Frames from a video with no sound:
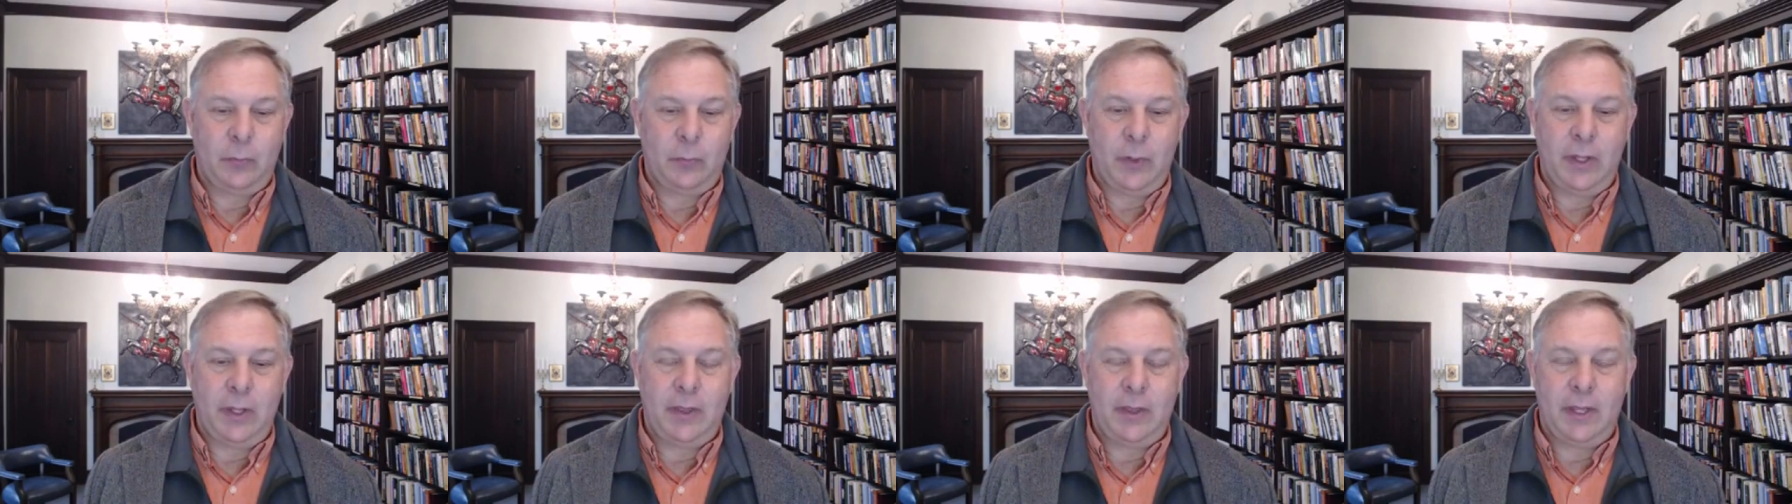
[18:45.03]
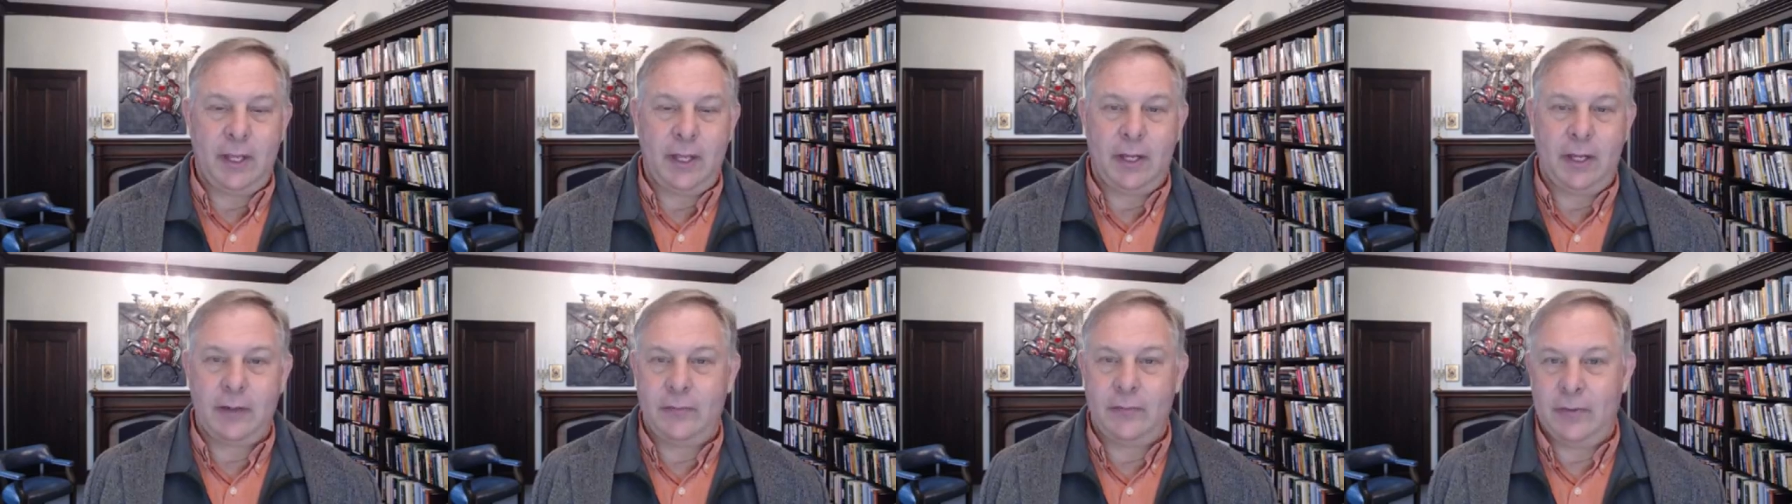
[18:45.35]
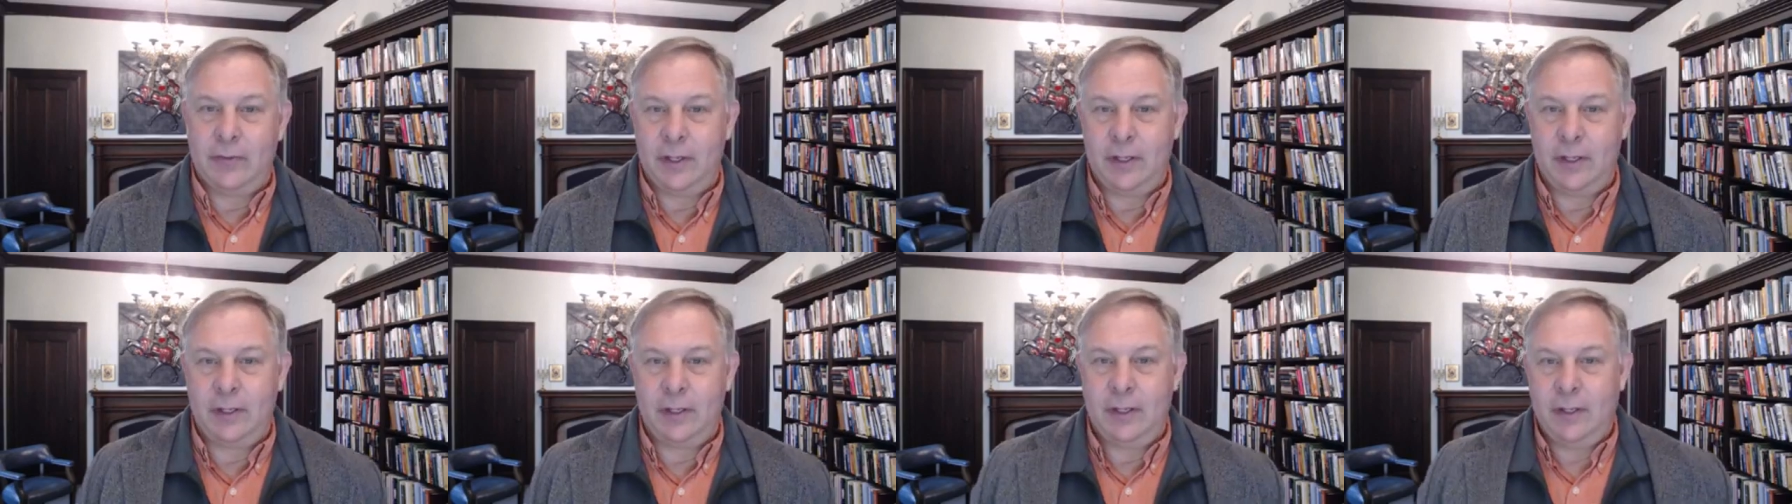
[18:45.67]
think of
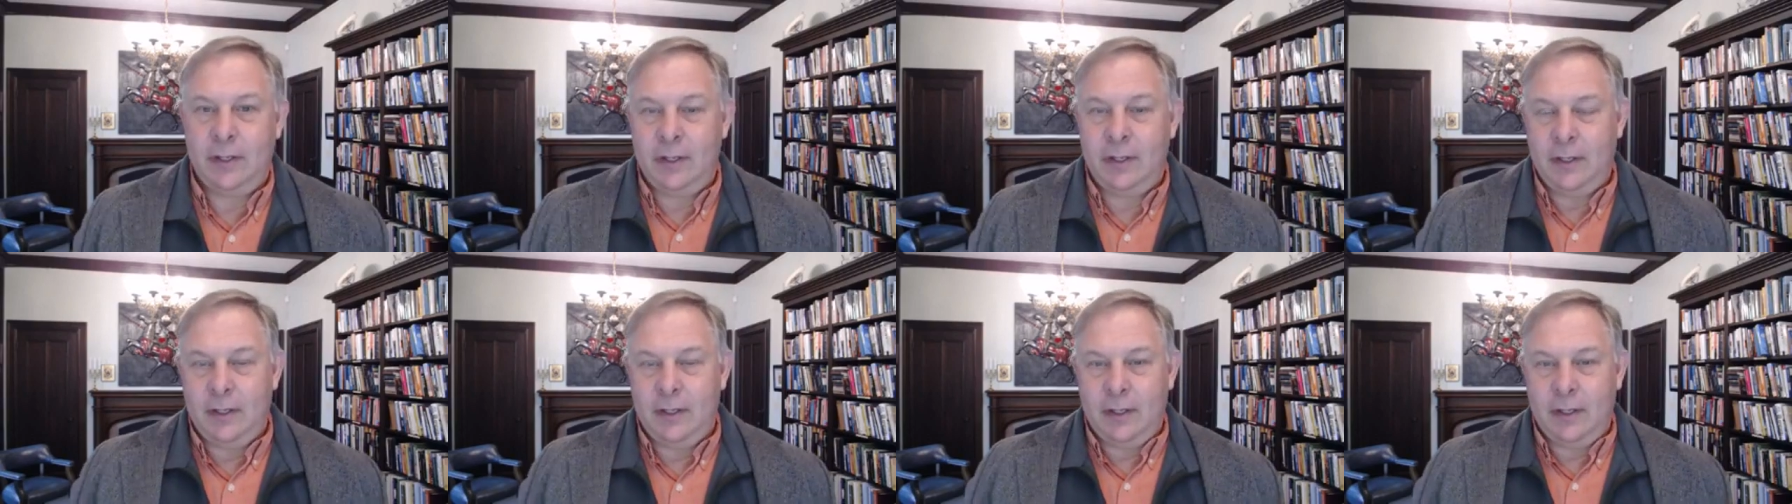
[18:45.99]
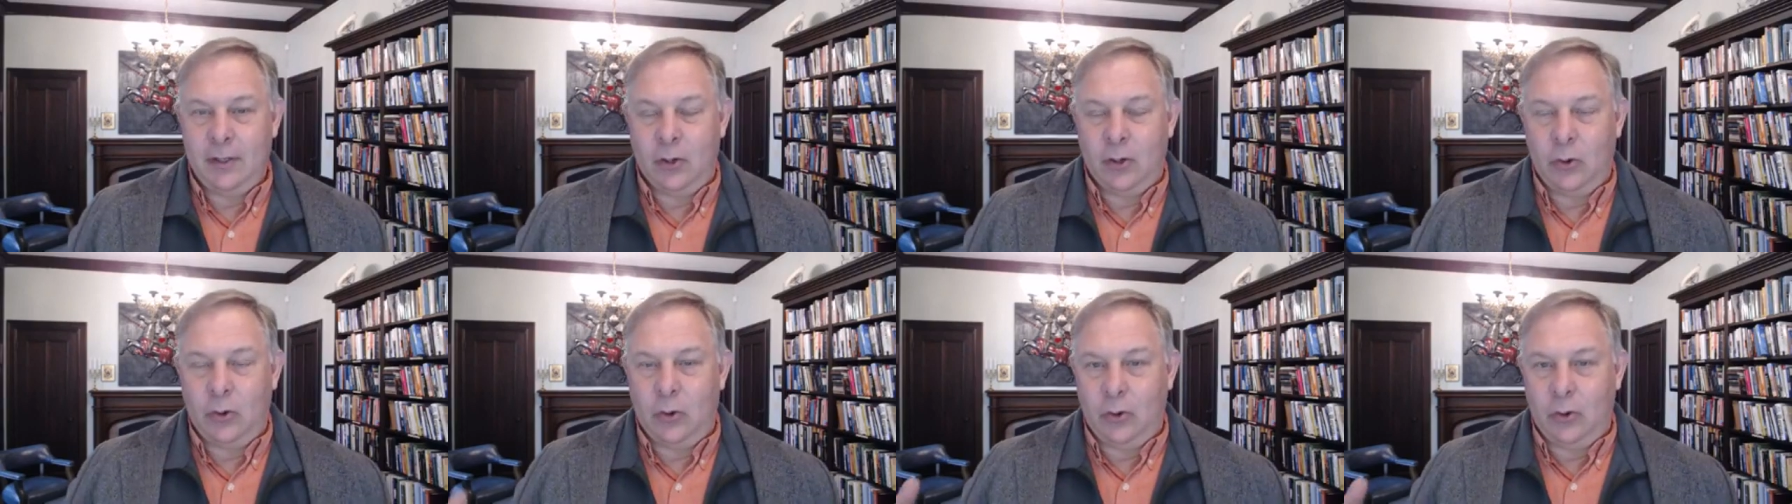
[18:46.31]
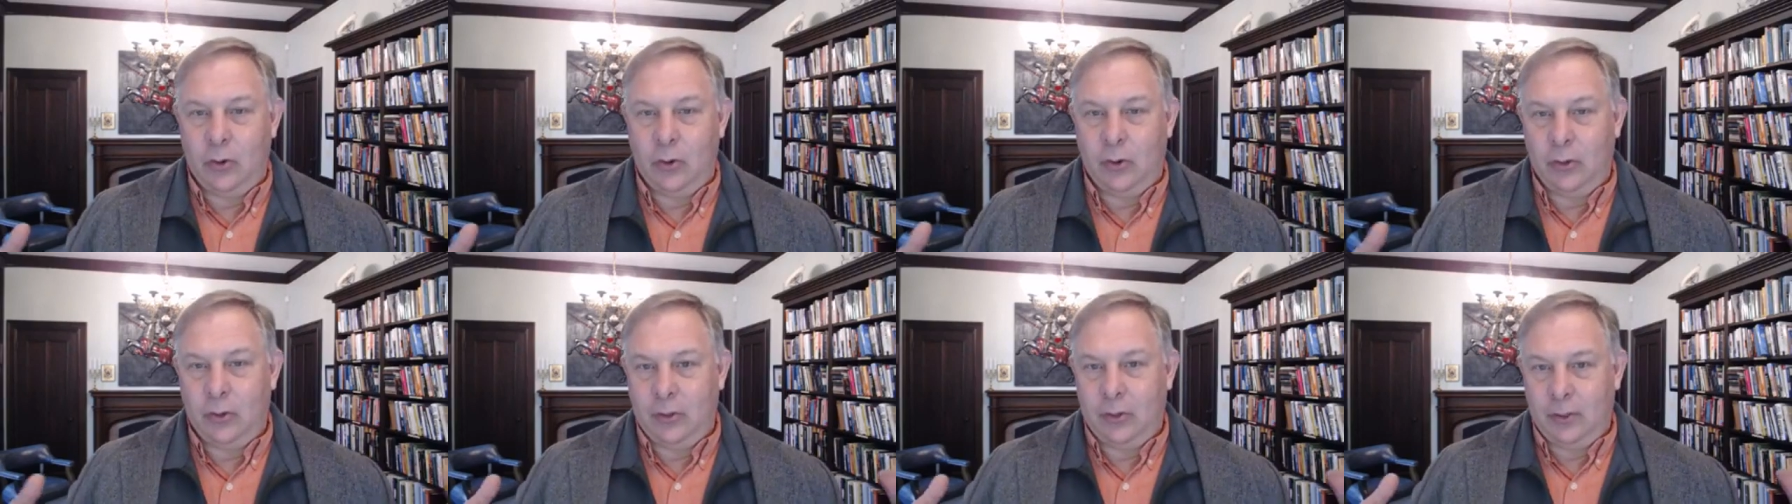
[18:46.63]
the
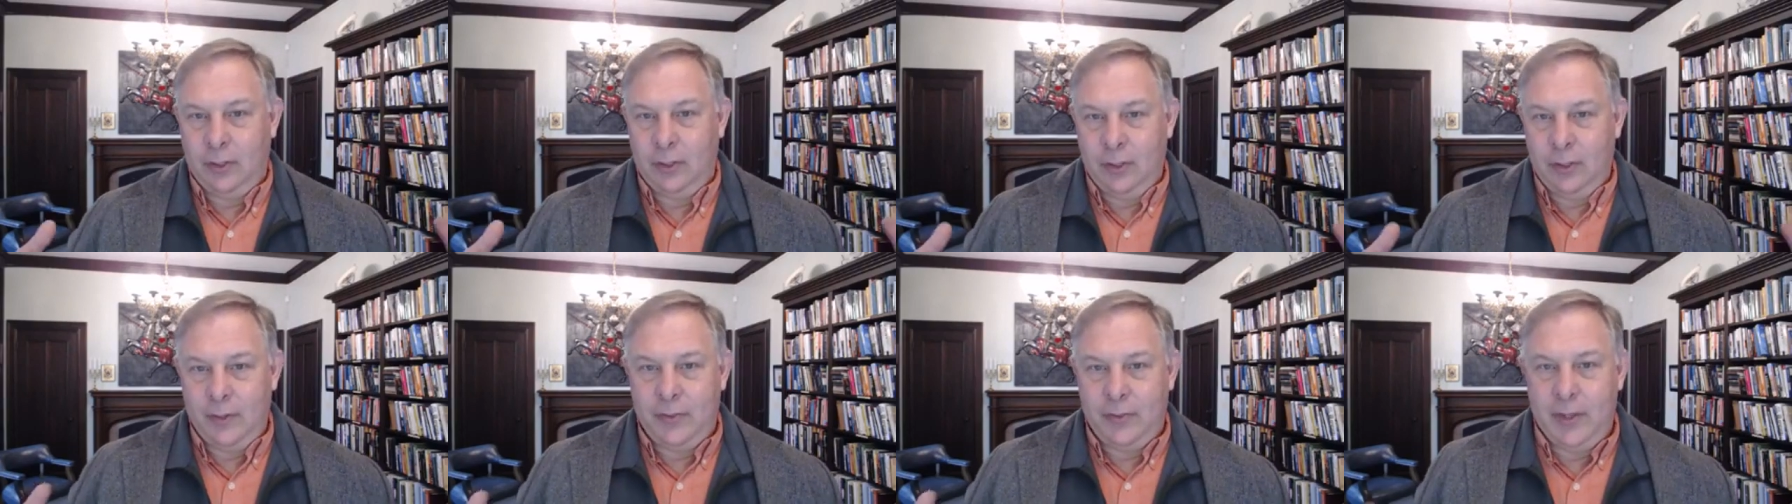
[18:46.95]
whole